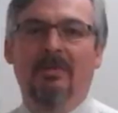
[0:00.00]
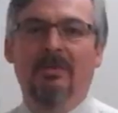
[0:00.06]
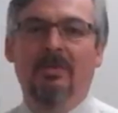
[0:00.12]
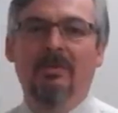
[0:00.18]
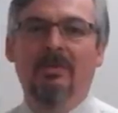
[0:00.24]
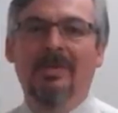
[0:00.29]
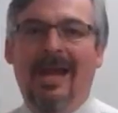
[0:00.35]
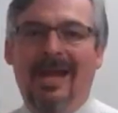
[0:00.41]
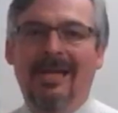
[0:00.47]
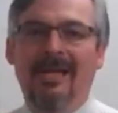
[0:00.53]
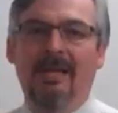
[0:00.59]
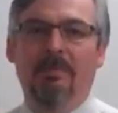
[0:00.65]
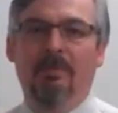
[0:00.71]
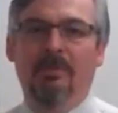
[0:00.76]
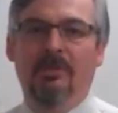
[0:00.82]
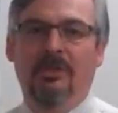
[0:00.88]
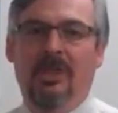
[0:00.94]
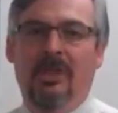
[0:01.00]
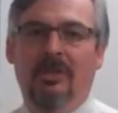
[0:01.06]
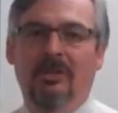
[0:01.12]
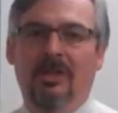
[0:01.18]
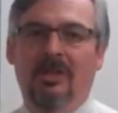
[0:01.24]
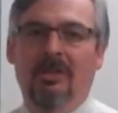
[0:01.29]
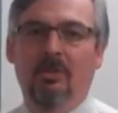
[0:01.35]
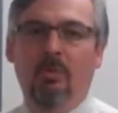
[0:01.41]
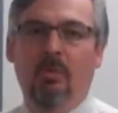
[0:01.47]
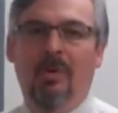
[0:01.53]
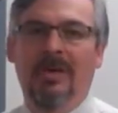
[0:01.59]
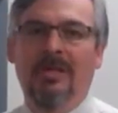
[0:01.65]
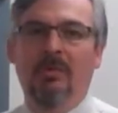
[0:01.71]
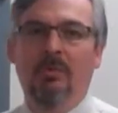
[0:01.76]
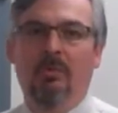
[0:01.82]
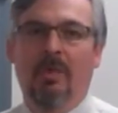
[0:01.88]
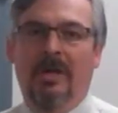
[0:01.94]
to 90% in
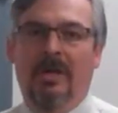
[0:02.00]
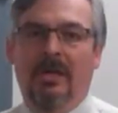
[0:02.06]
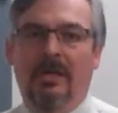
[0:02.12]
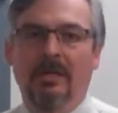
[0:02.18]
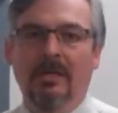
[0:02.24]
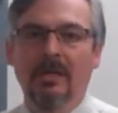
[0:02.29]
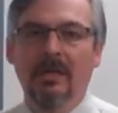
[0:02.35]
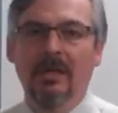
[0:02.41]
2020.